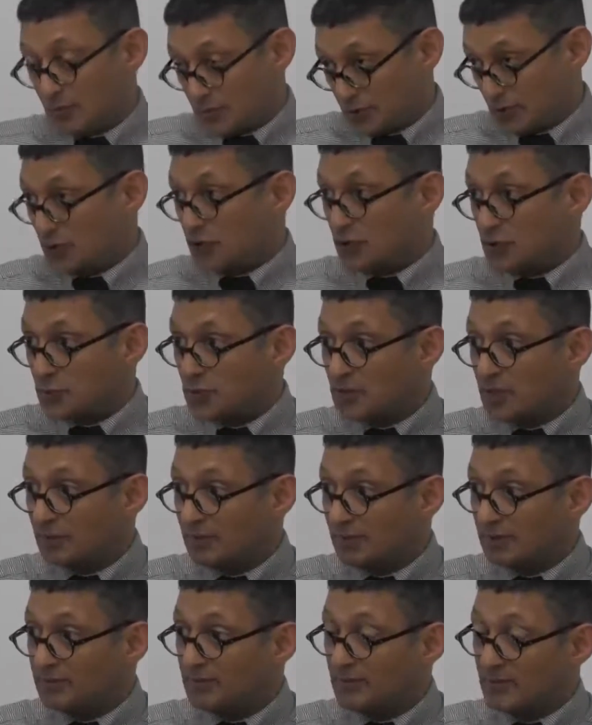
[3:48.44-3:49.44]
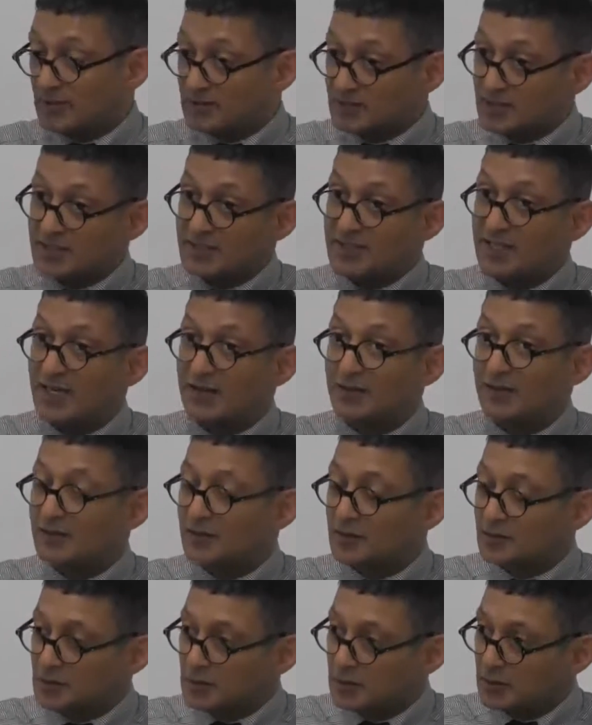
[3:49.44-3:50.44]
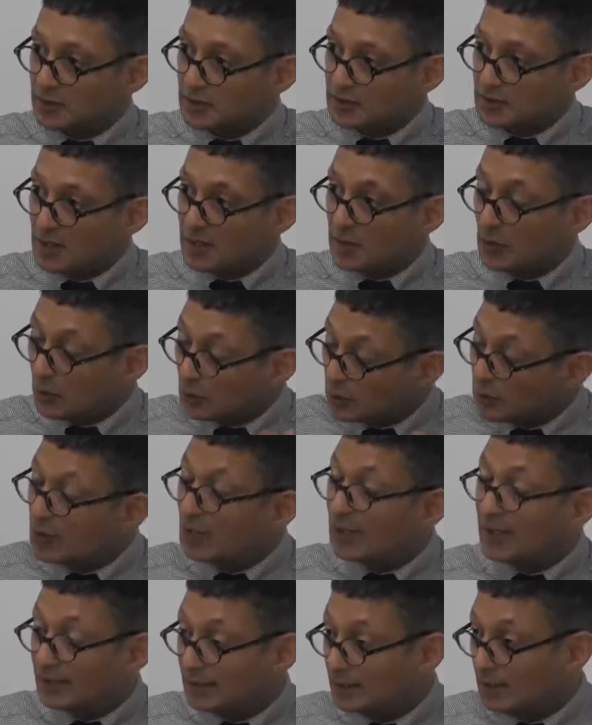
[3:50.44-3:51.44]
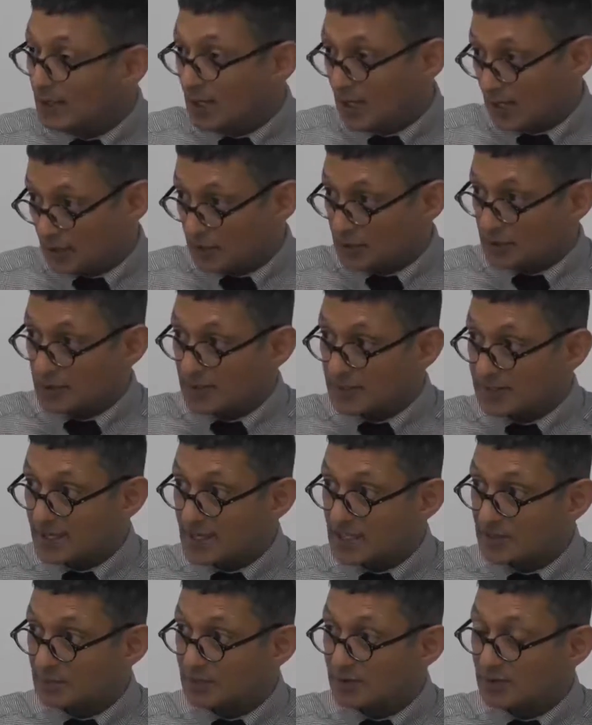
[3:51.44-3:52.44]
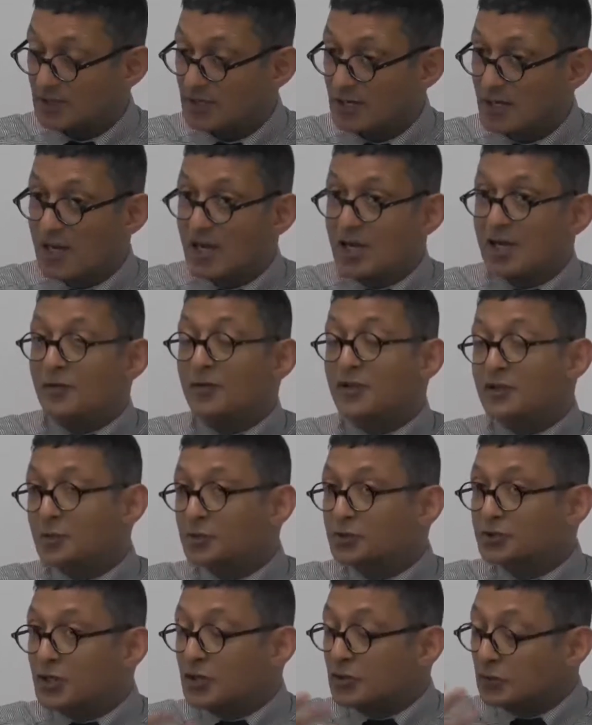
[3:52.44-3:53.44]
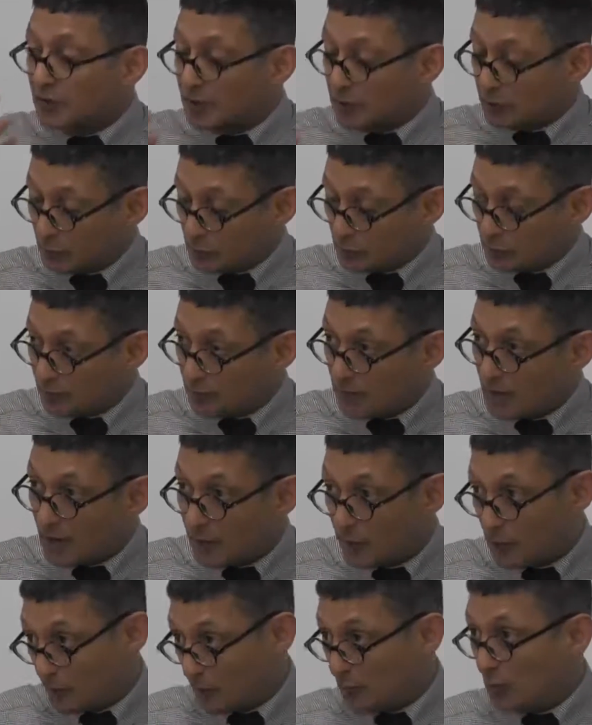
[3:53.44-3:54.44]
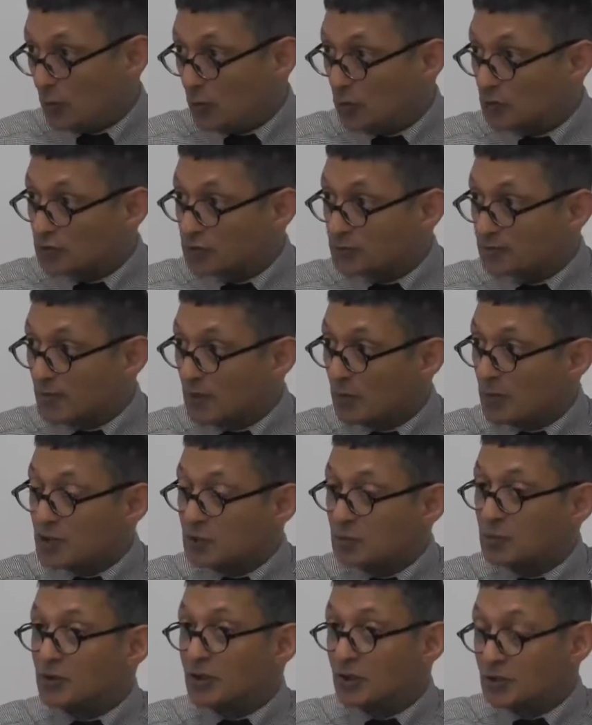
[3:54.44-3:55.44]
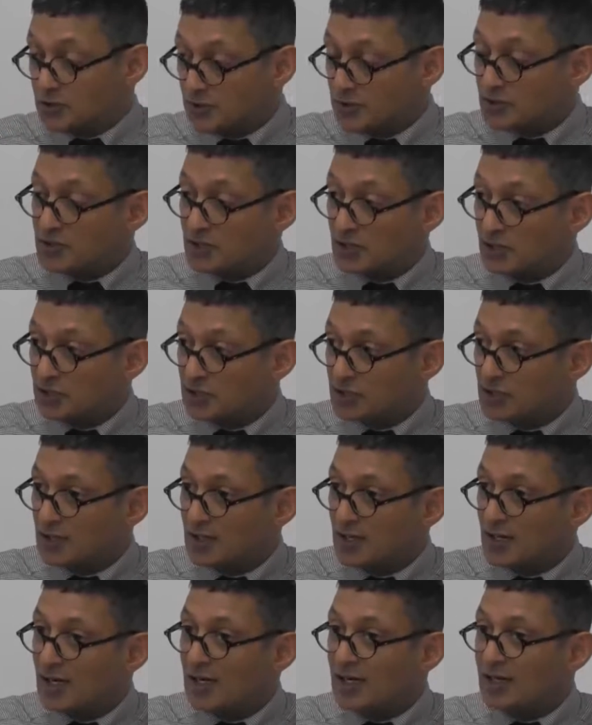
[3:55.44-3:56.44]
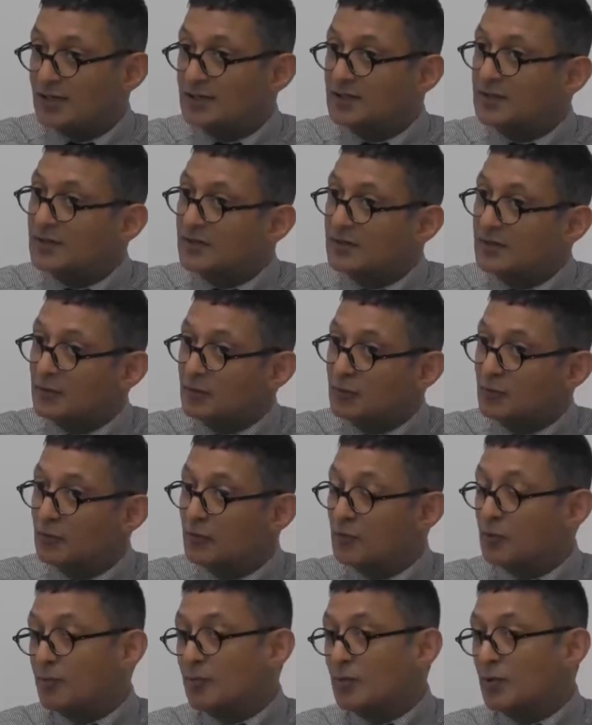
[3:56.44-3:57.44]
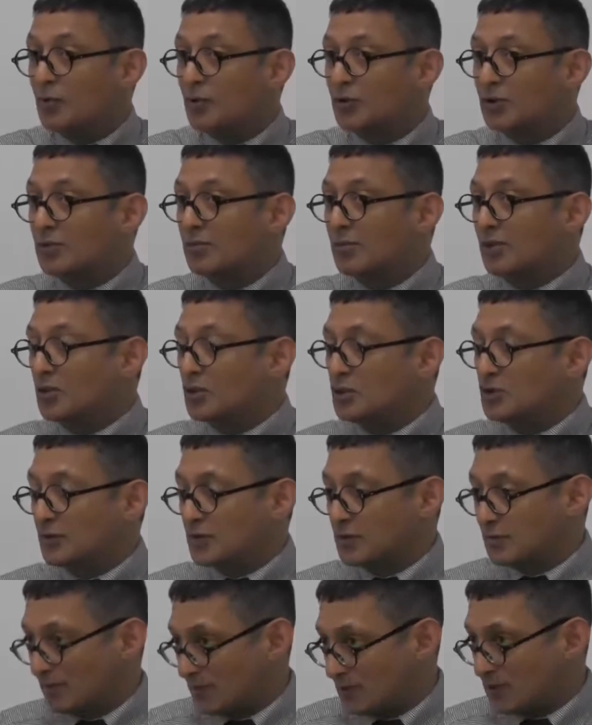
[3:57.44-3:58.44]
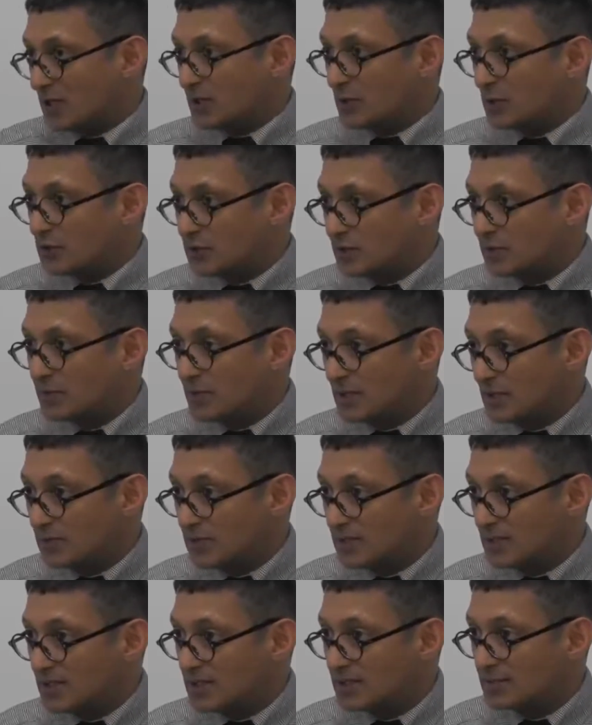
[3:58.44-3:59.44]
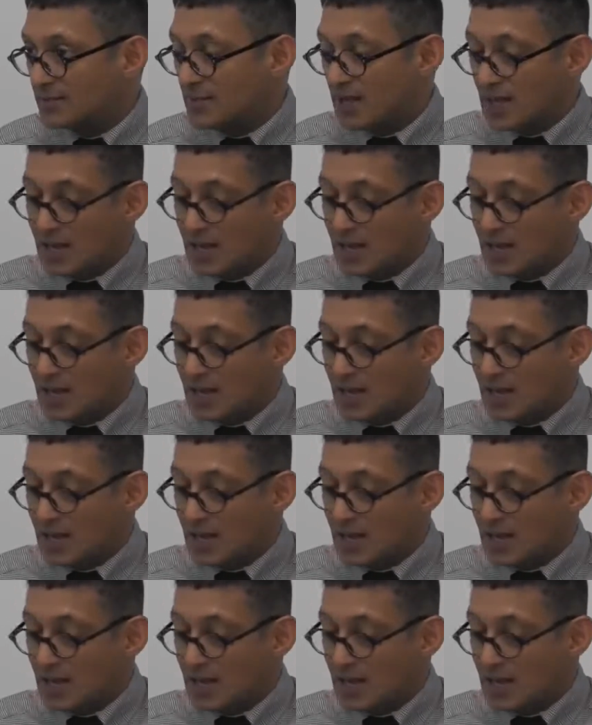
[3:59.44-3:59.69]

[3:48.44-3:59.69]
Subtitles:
students will come in, they'll sit down, they'll do an online initial assessment. This will generate a report which will go to the teacher, and the report can be used for diagnostic purposes.